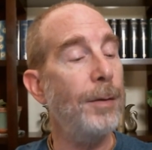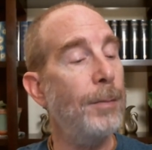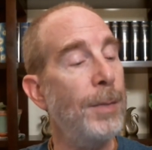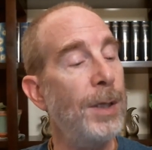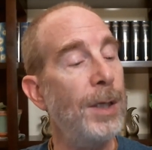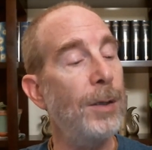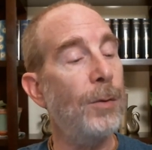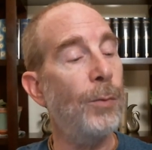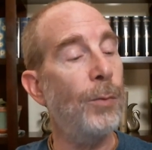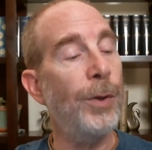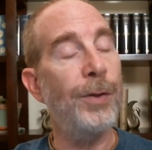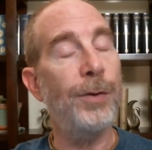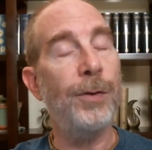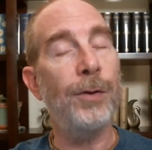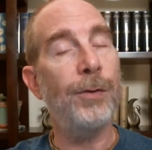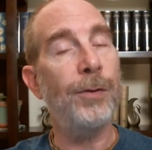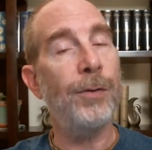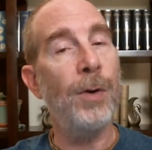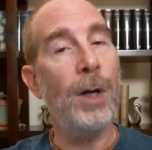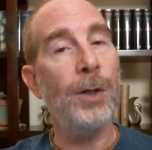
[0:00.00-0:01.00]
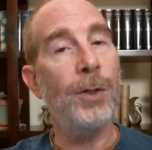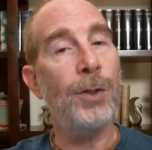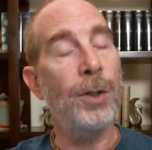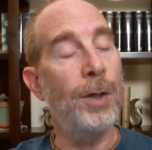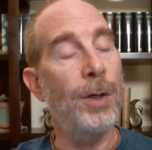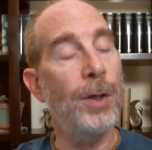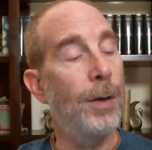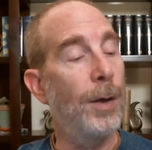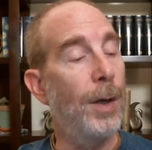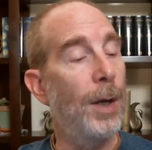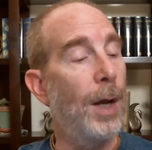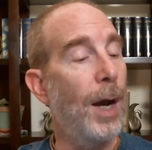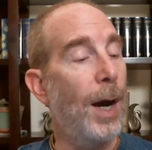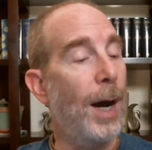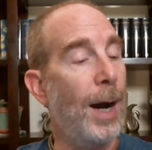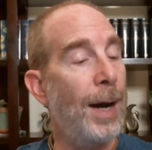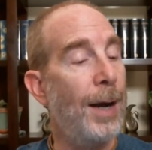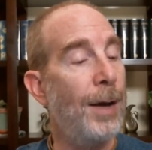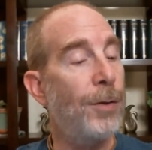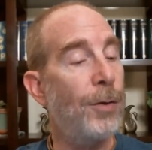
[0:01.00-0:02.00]
meet with destruction,
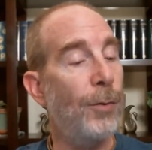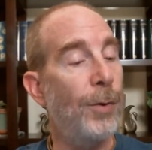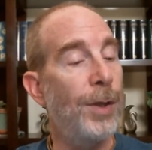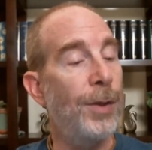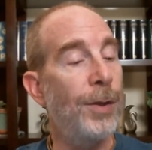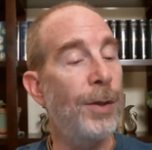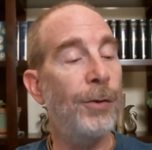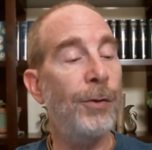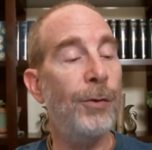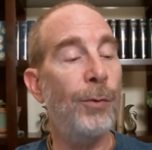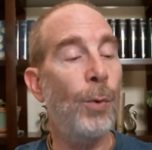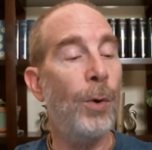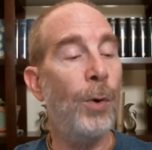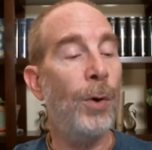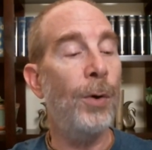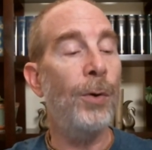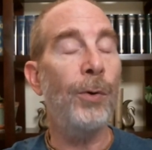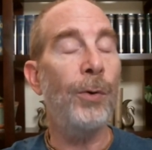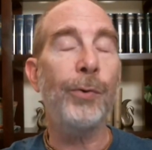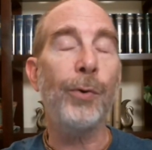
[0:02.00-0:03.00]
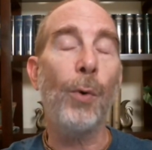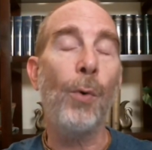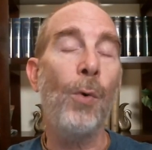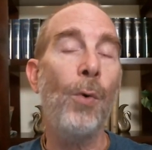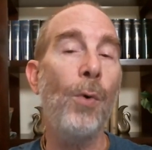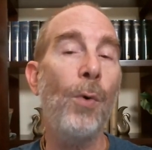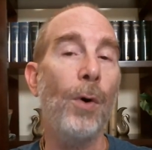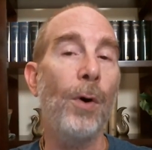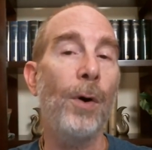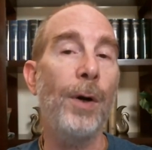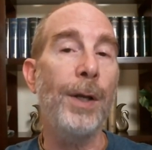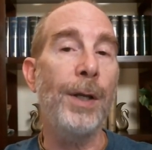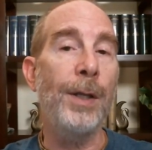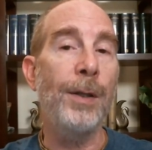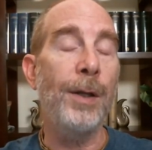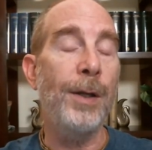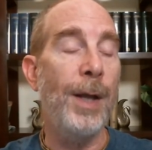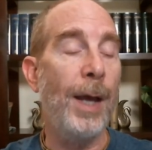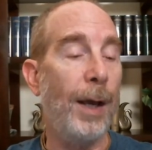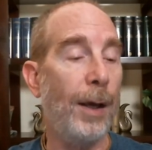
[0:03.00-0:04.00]
either in this world or in the
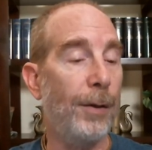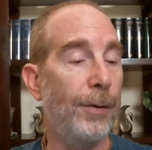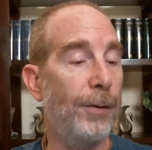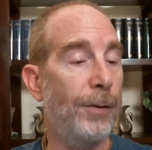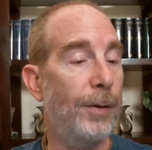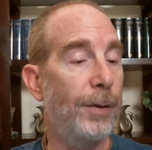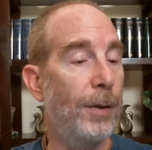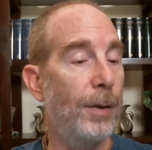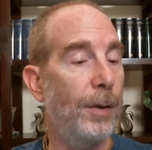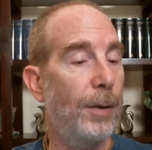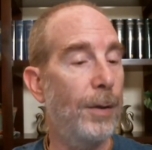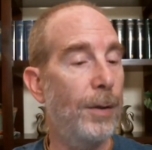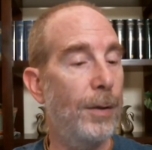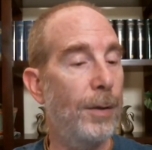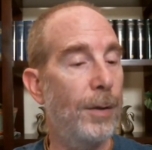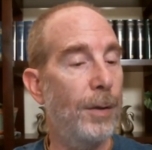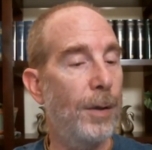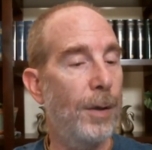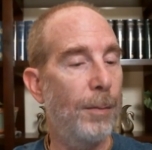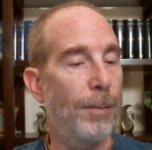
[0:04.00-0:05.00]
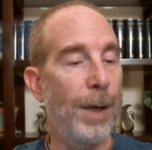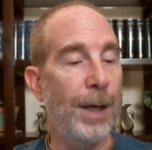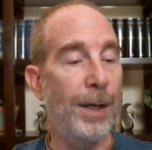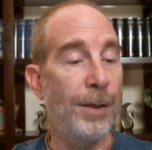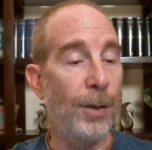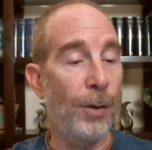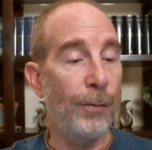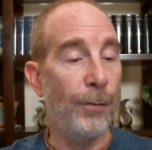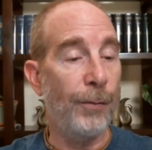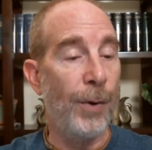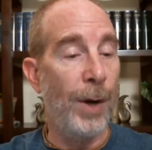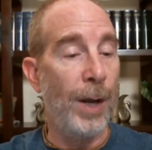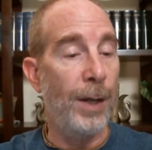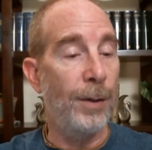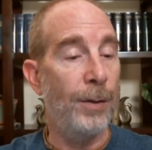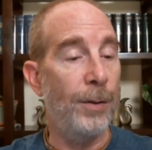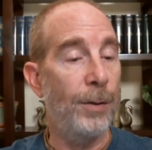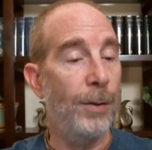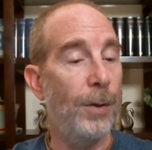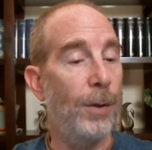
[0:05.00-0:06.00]
next. My dear
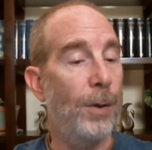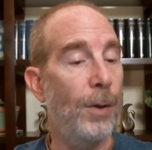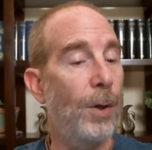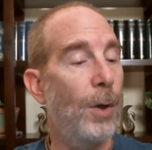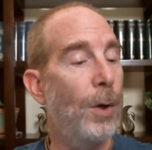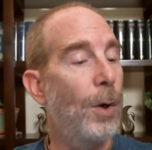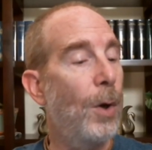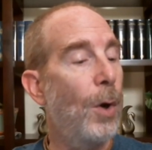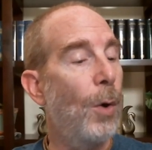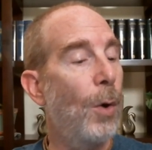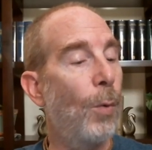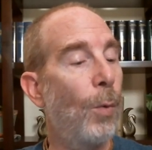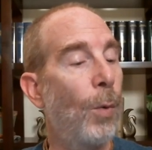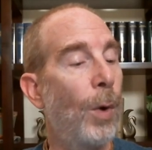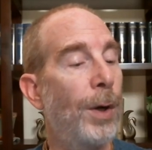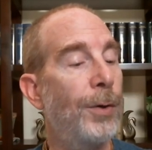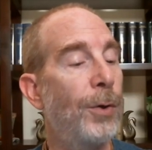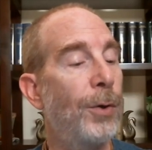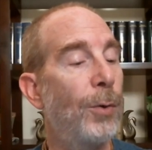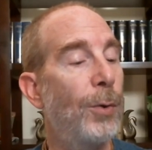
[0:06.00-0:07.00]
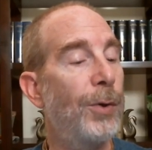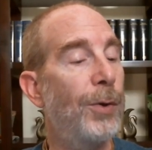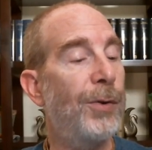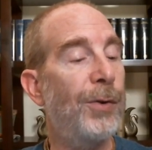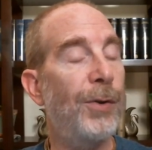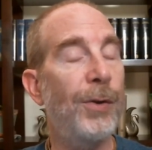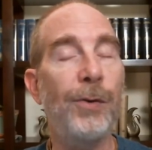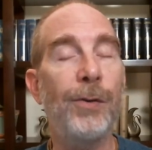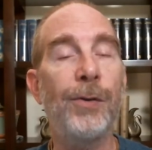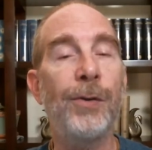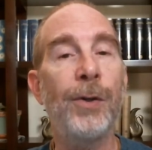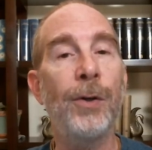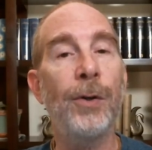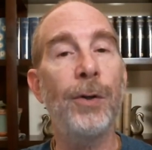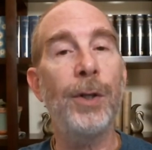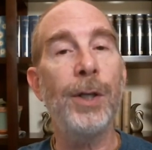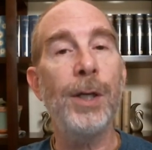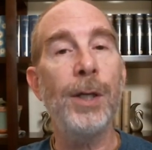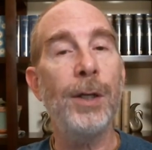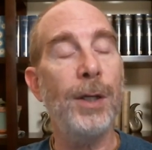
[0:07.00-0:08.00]
friend, one who is
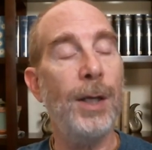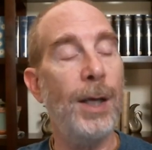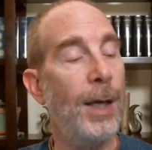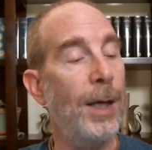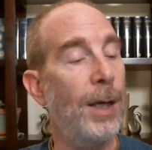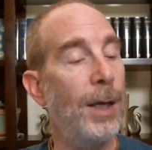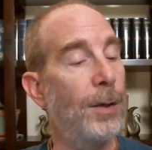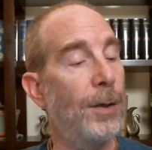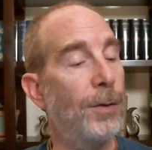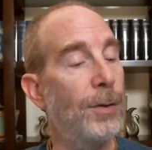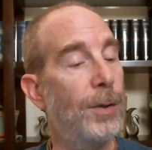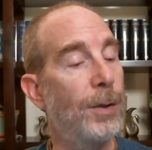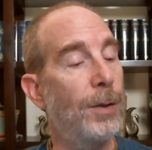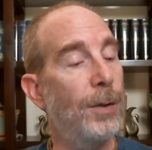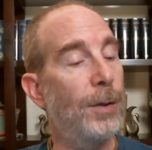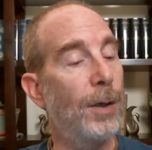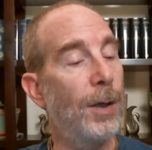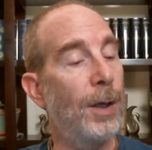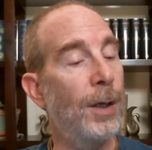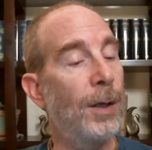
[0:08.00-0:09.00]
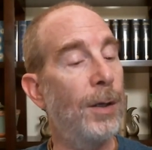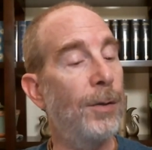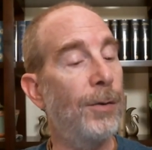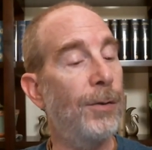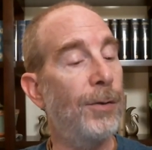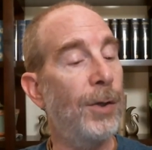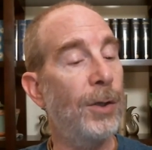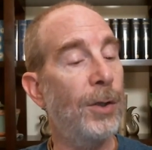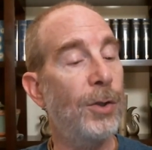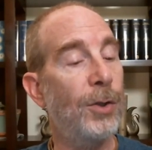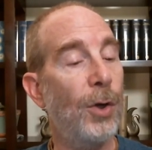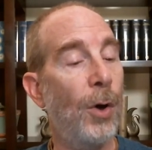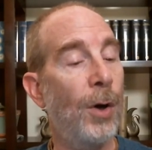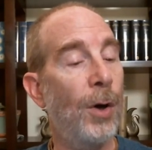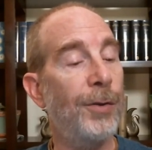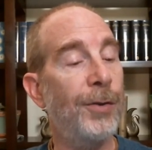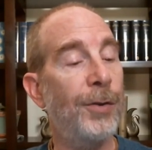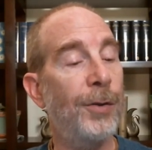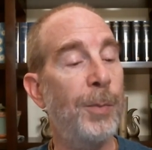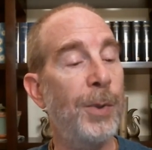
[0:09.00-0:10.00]
sincerely engaged in such
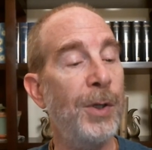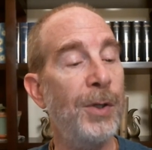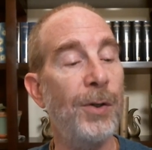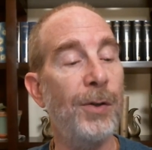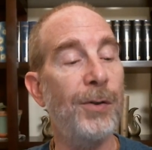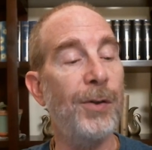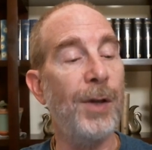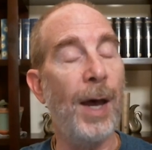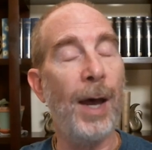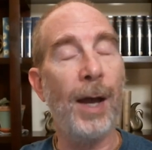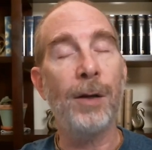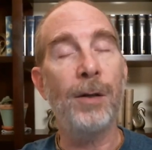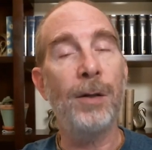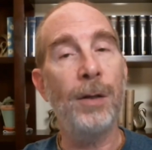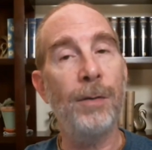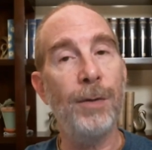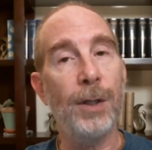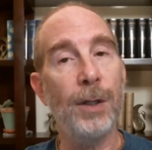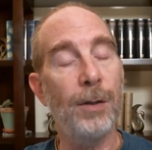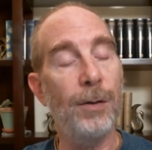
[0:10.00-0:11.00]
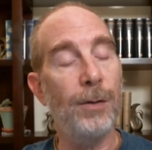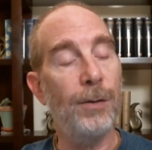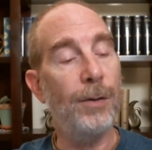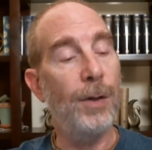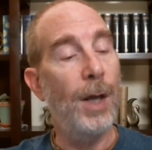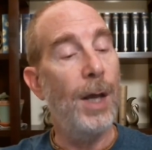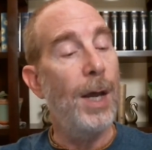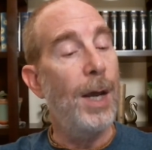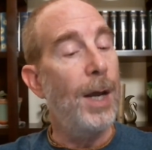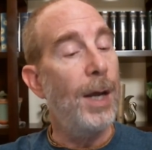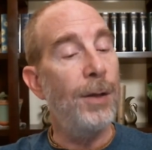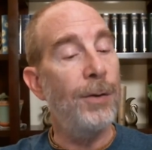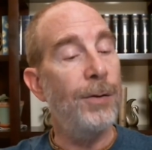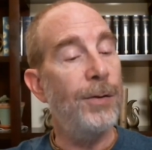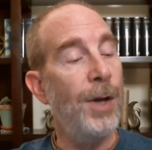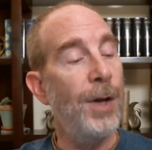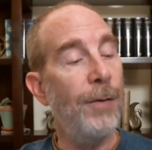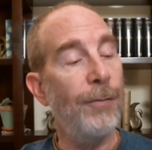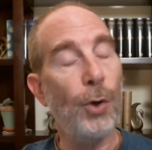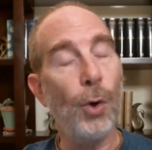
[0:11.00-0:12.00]
auspicious activities is
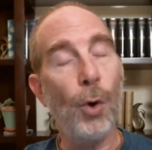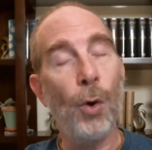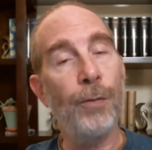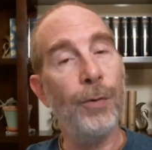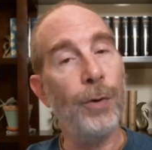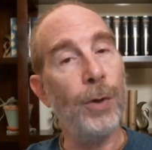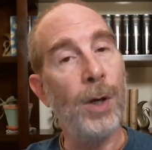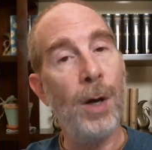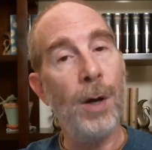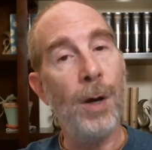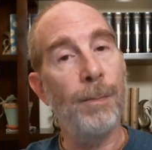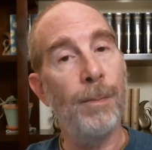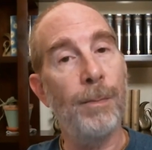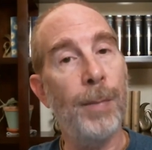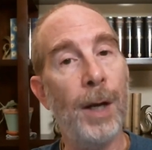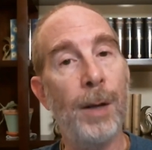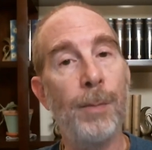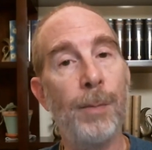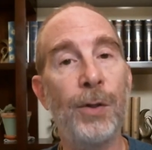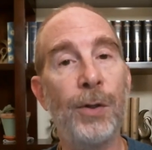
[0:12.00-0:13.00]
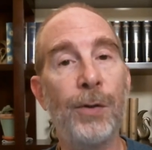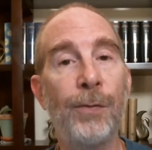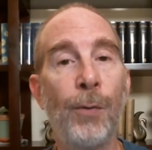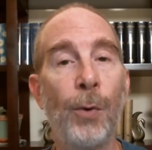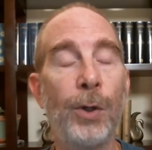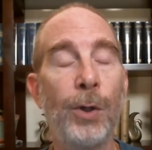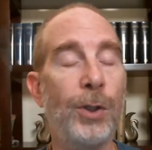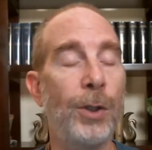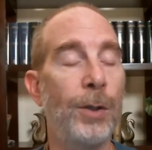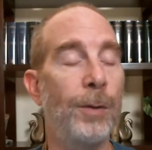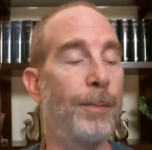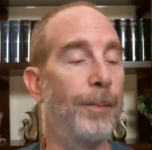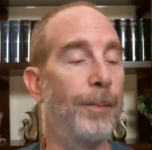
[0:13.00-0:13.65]
never overcome by misfortune."